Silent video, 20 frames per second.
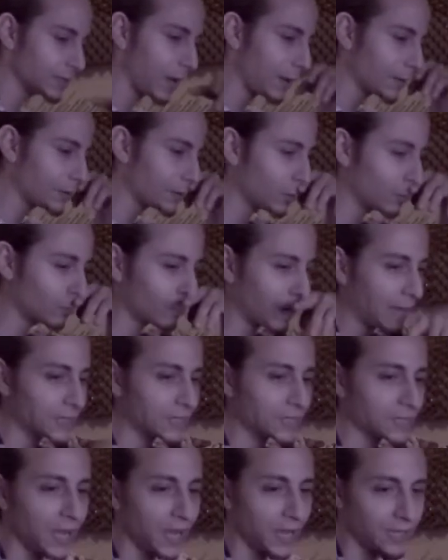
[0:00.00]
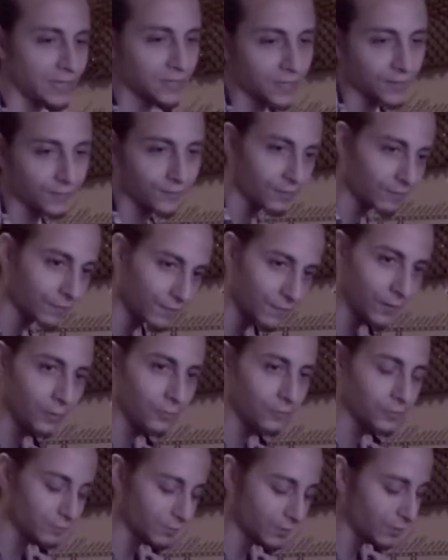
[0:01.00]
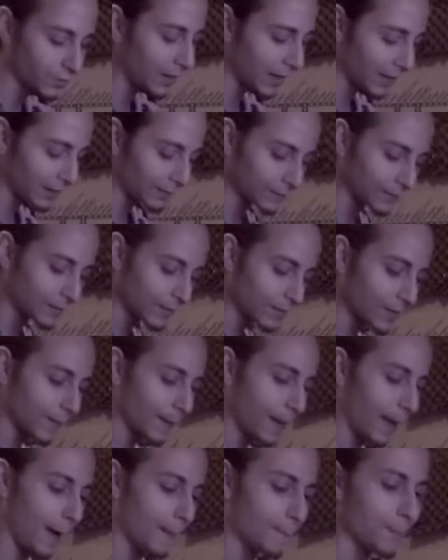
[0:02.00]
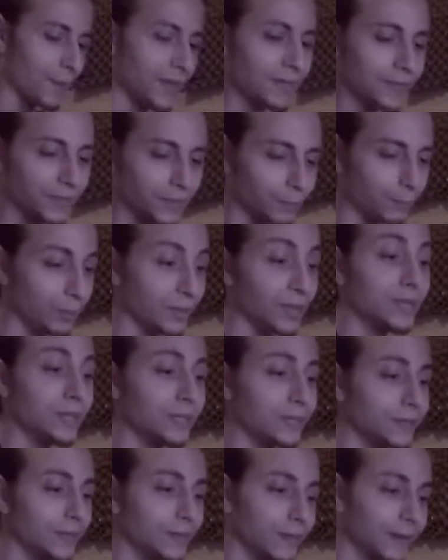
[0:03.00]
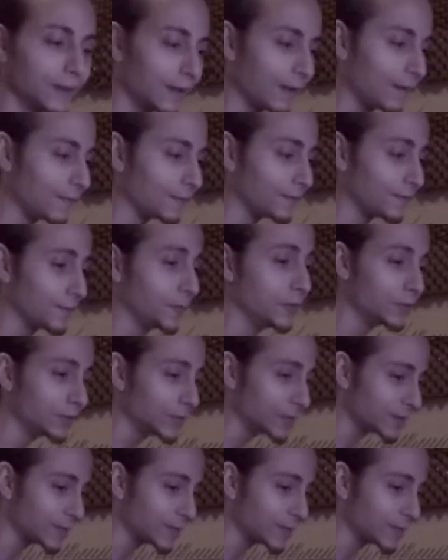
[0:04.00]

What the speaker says: don't write scientific flows, bro. I make the beat and I feel the